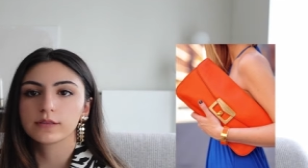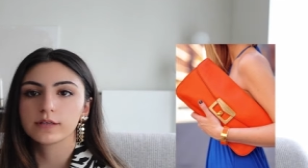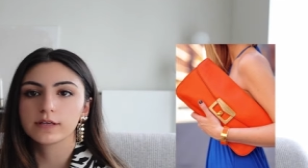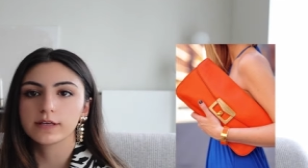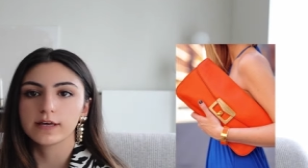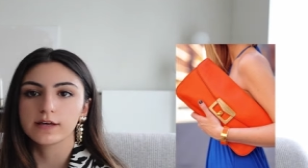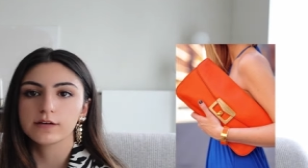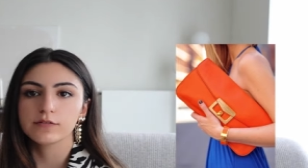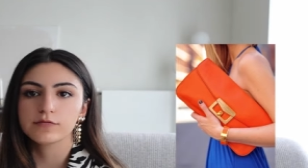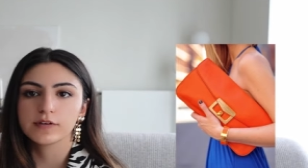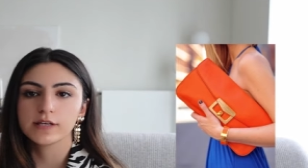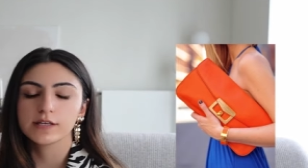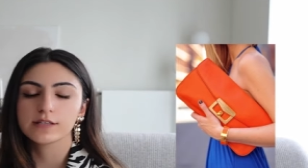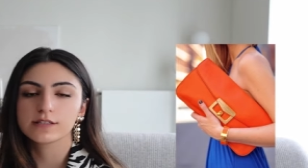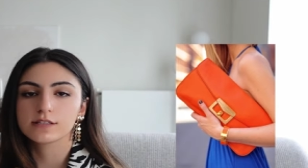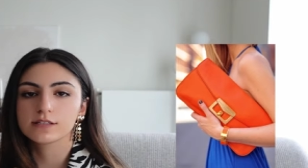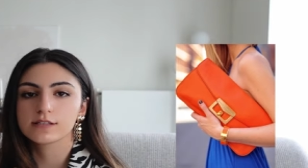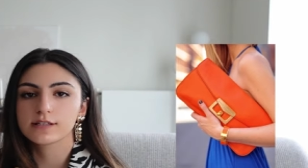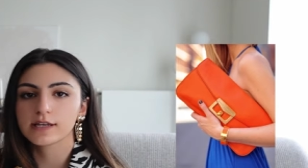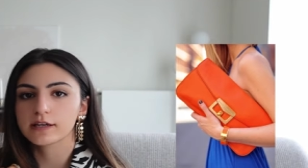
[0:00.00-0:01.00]
they have a
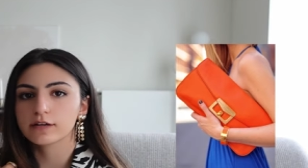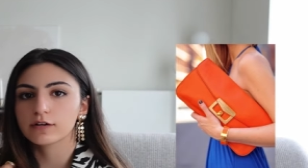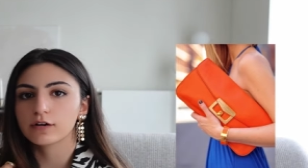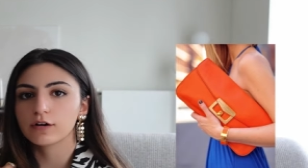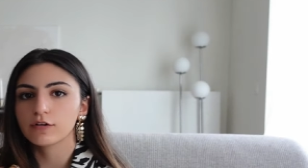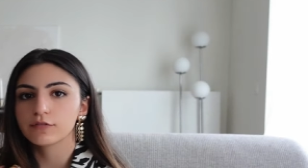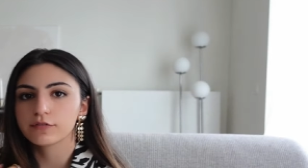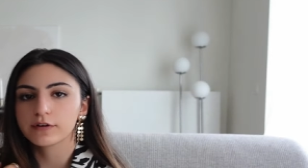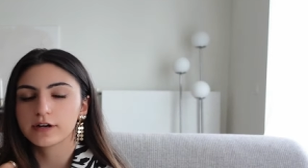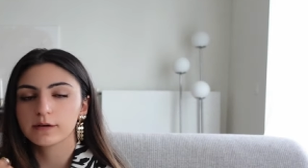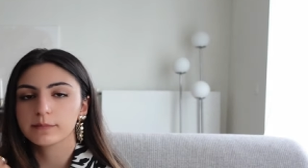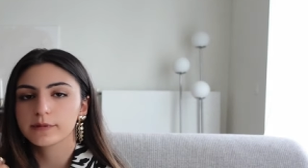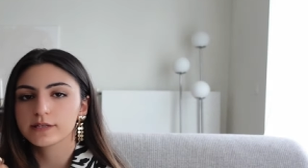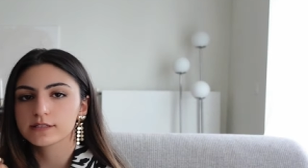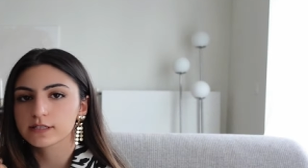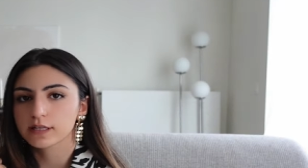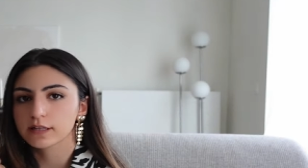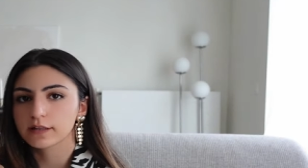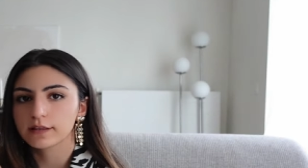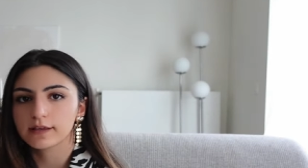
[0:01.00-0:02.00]
stack of
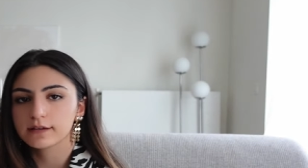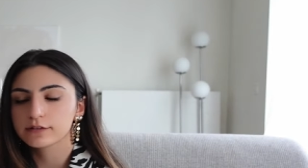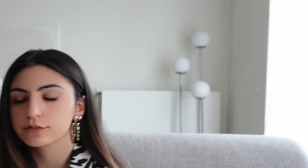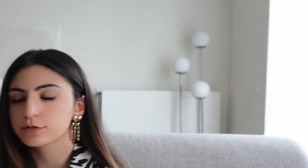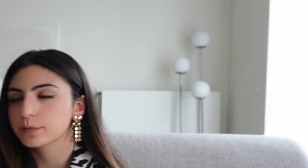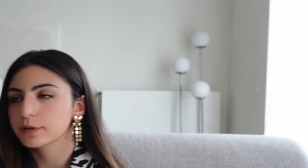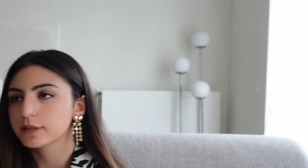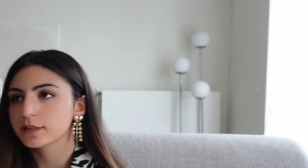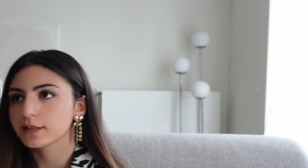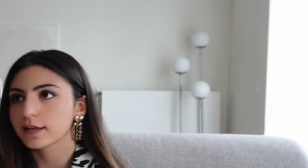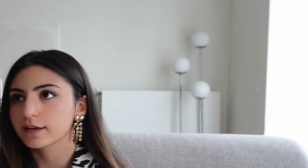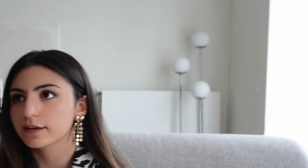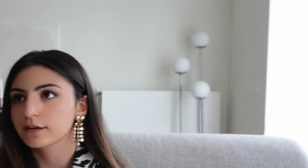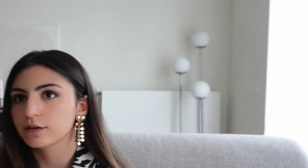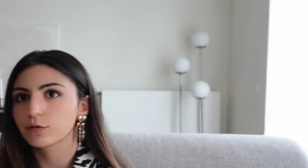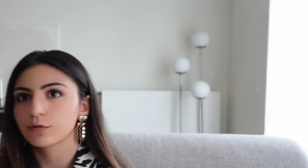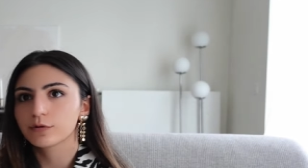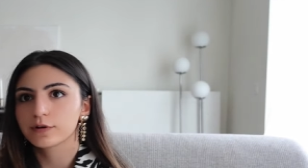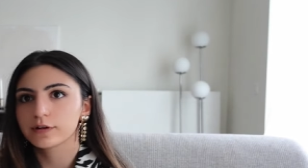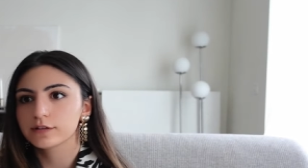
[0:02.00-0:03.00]
Hermès Clicks with like
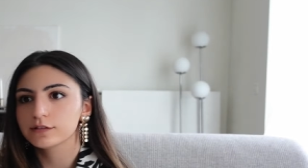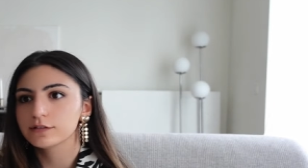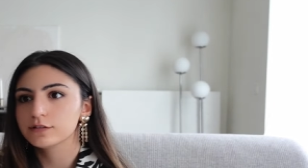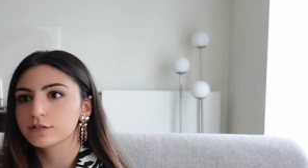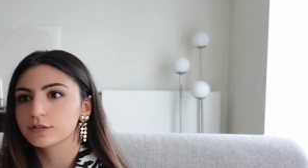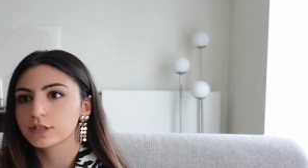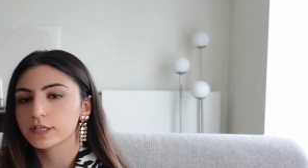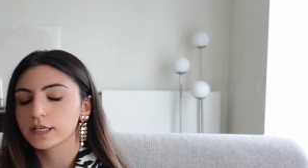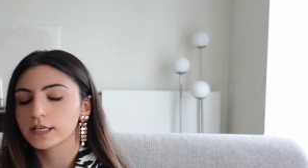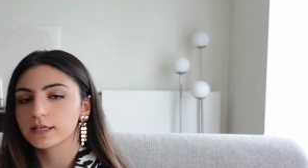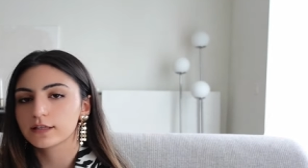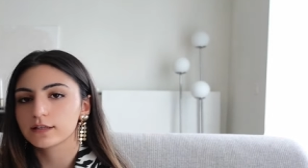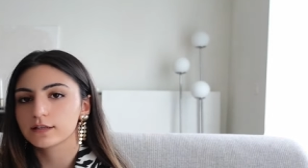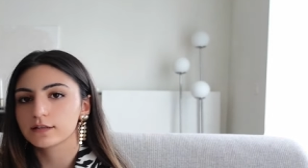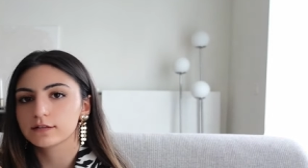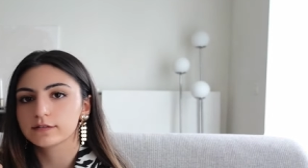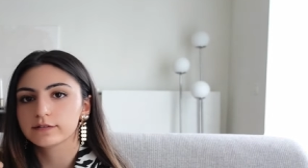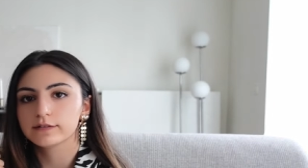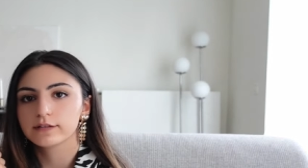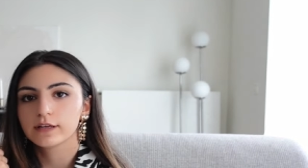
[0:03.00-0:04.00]
orange
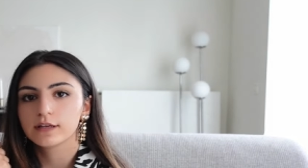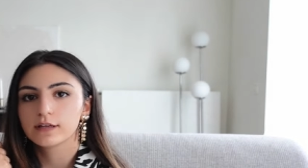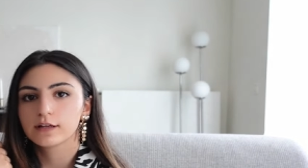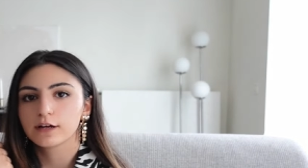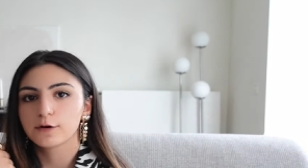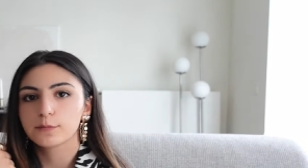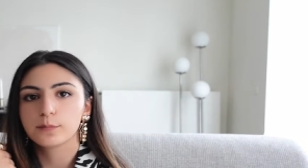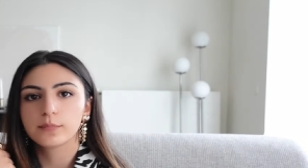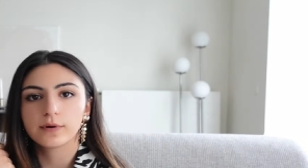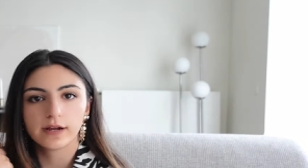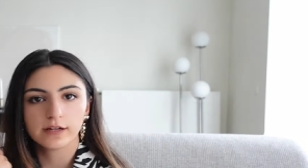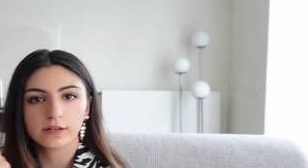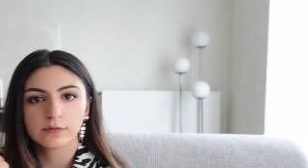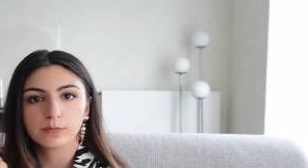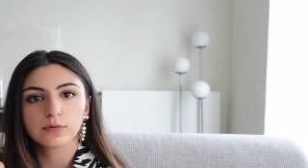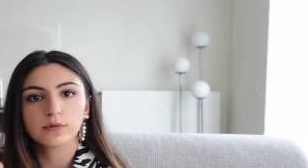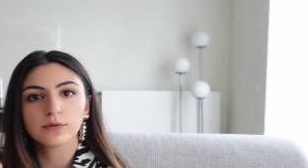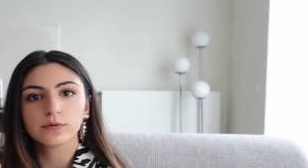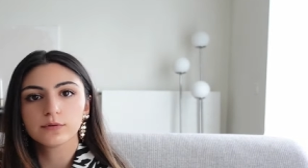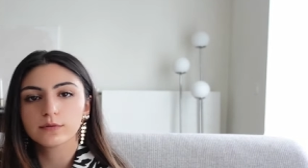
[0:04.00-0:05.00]
and a
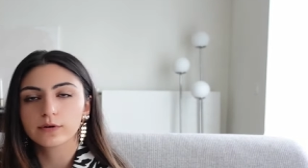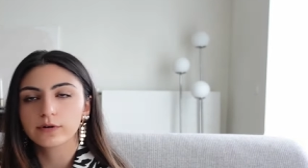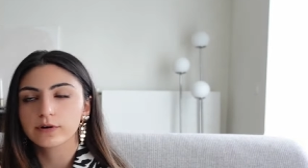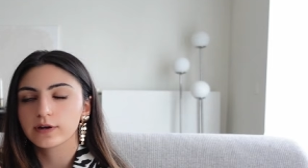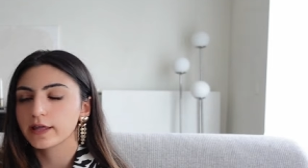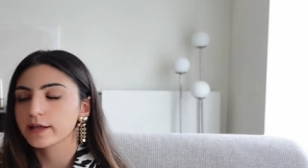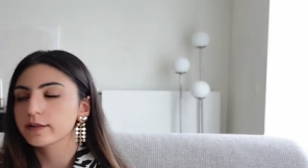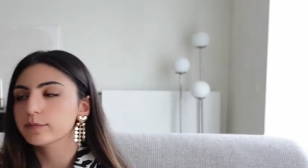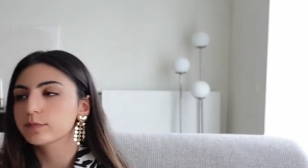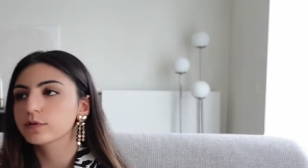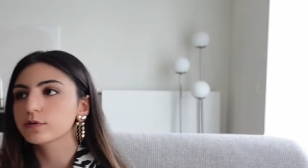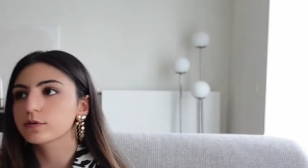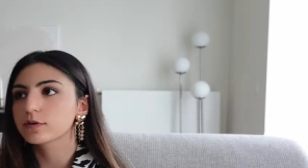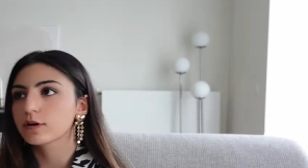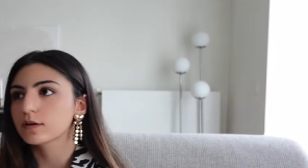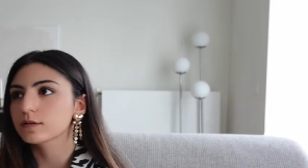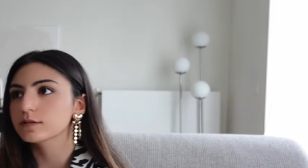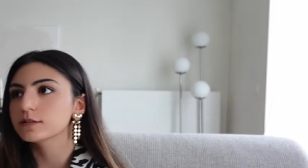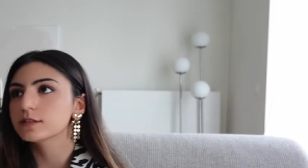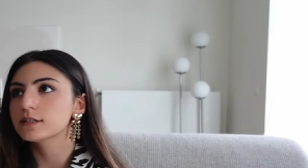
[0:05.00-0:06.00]
bright blue or light blue
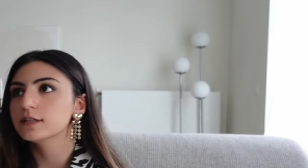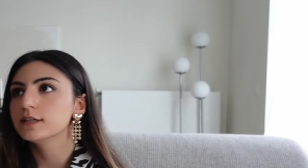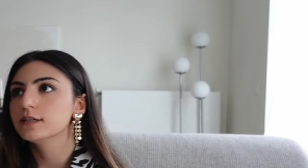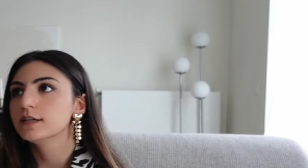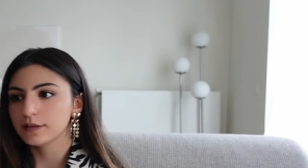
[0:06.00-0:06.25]
color.